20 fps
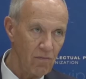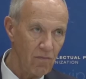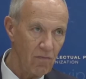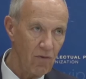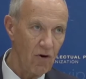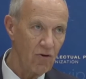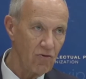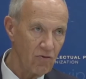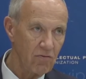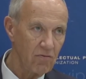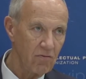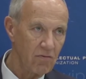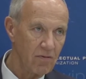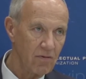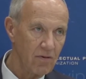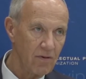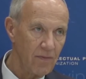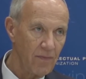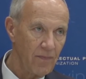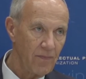model
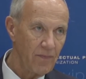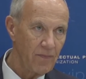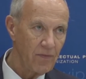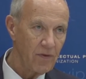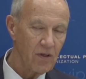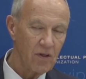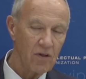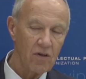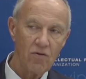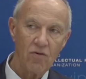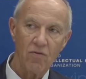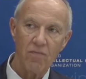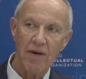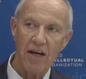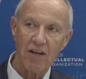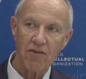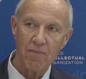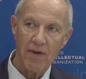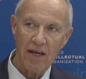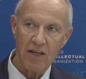or a
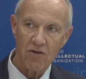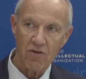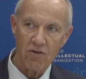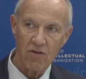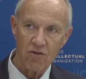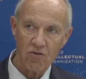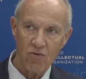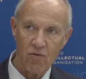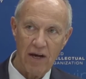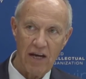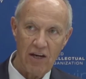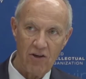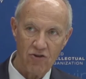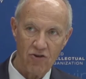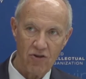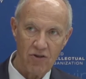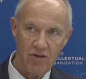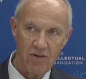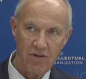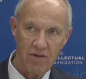mathematical
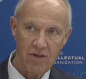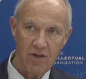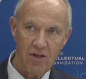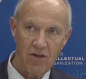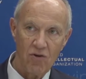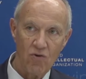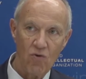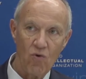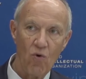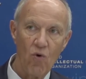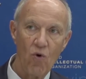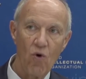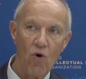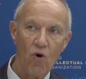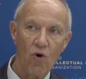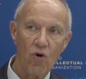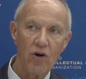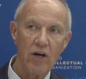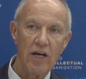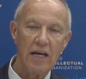equation
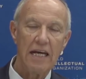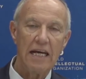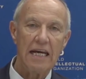or